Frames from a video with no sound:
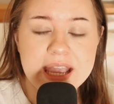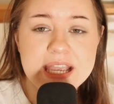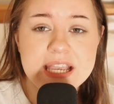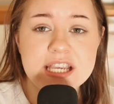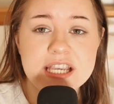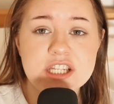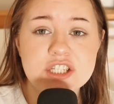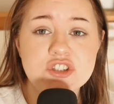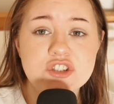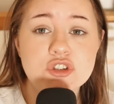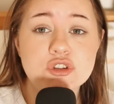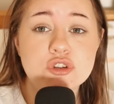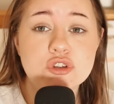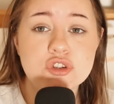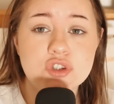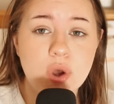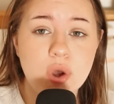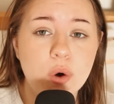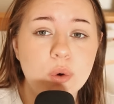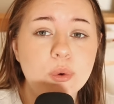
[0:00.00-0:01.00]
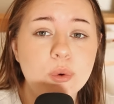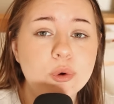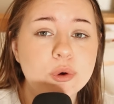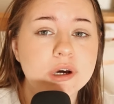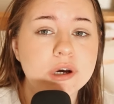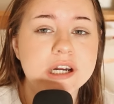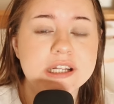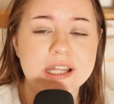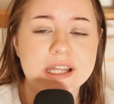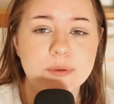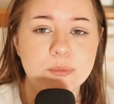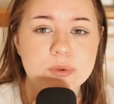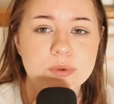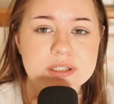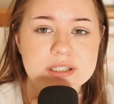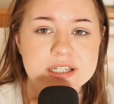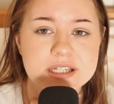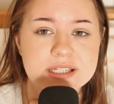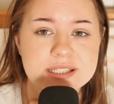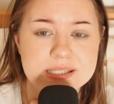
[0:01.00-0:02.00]
is so good and
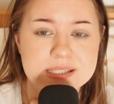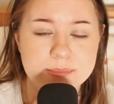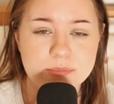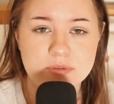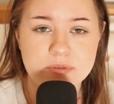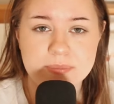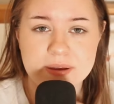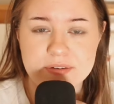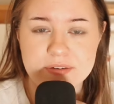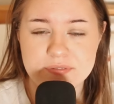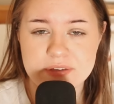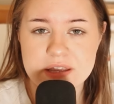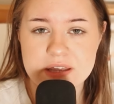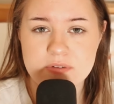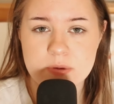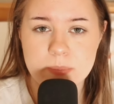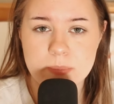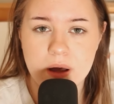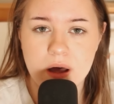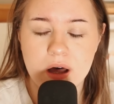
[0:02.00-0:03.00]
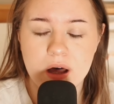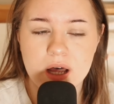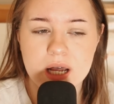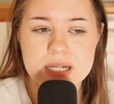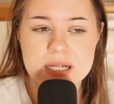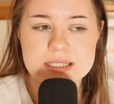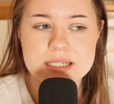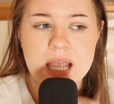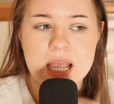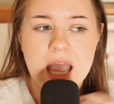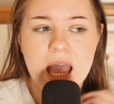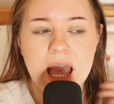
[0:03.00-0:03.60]
was like some of my favorite parts.